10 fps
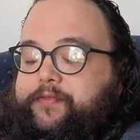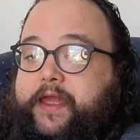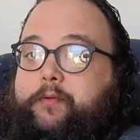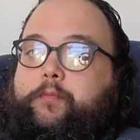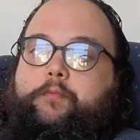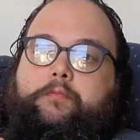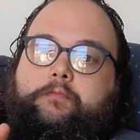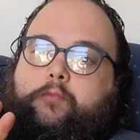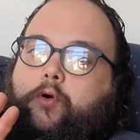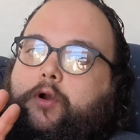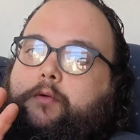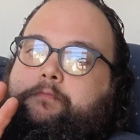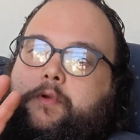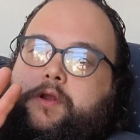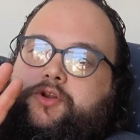They were
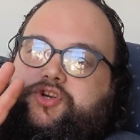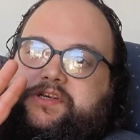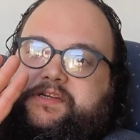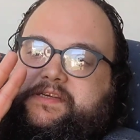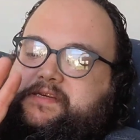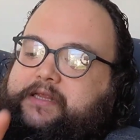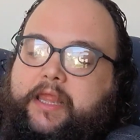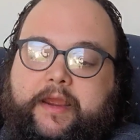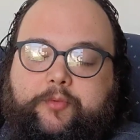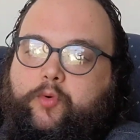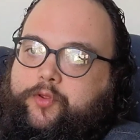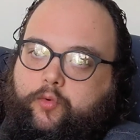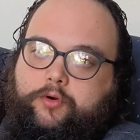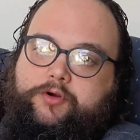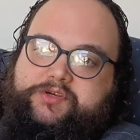just slammed with
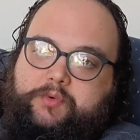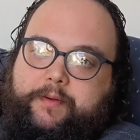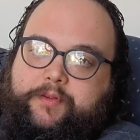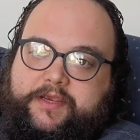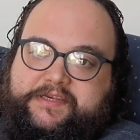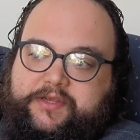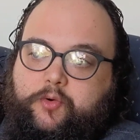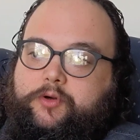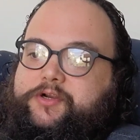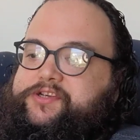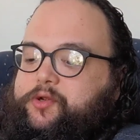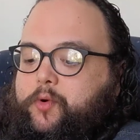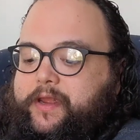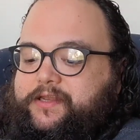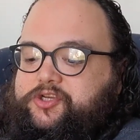orders when I placed the order,
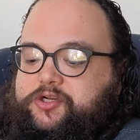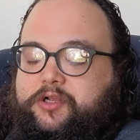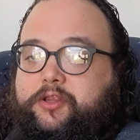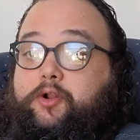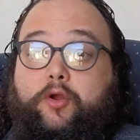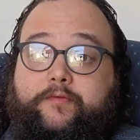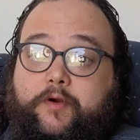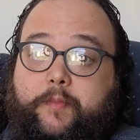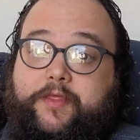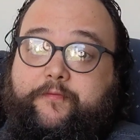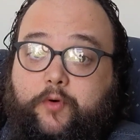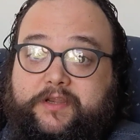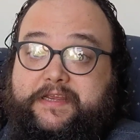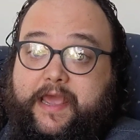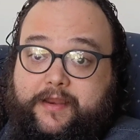so it took a little over a month for
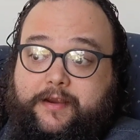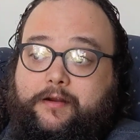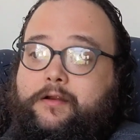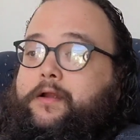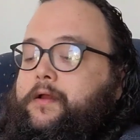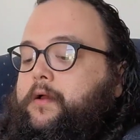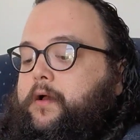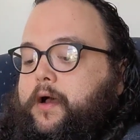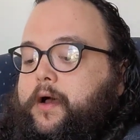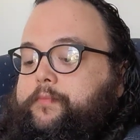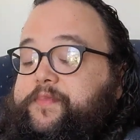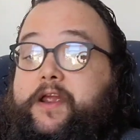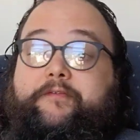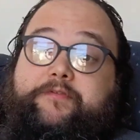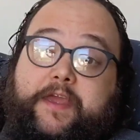it to get here.
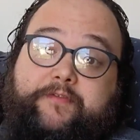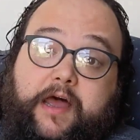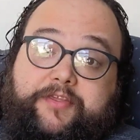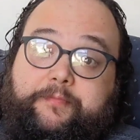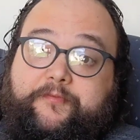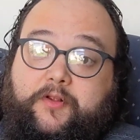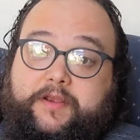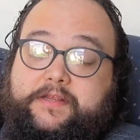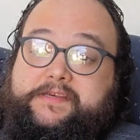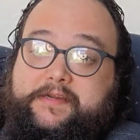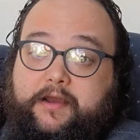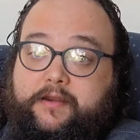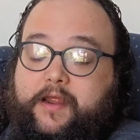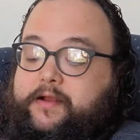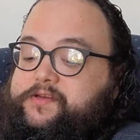They've got them fully in
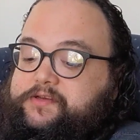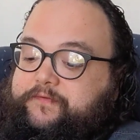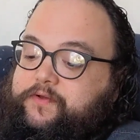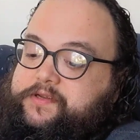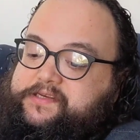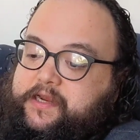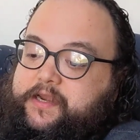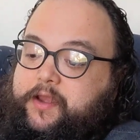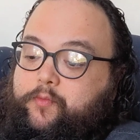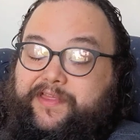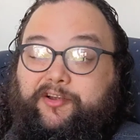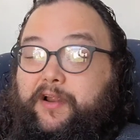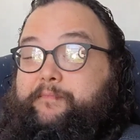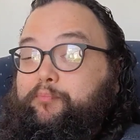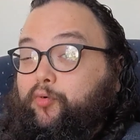stock now, so if you decide to get one, they're
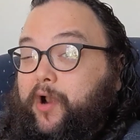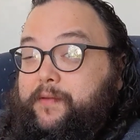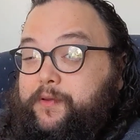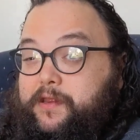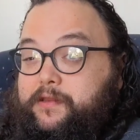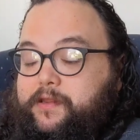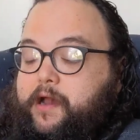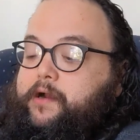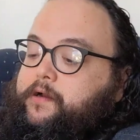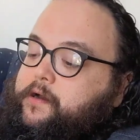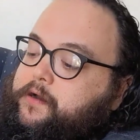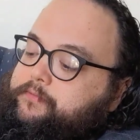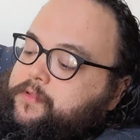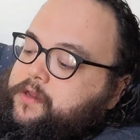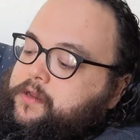at
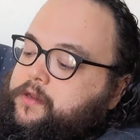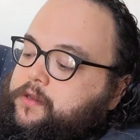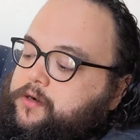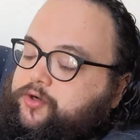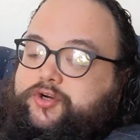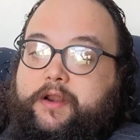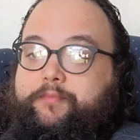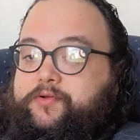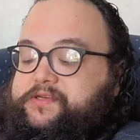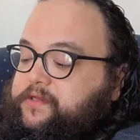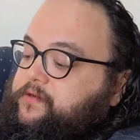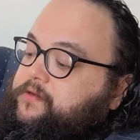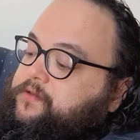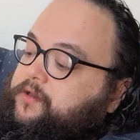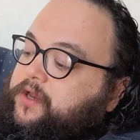briping.com. I'll try to post
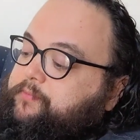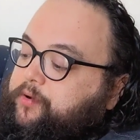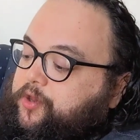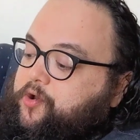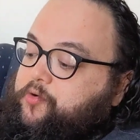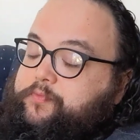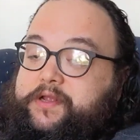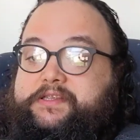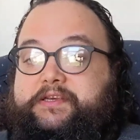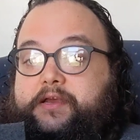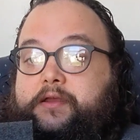the link below, but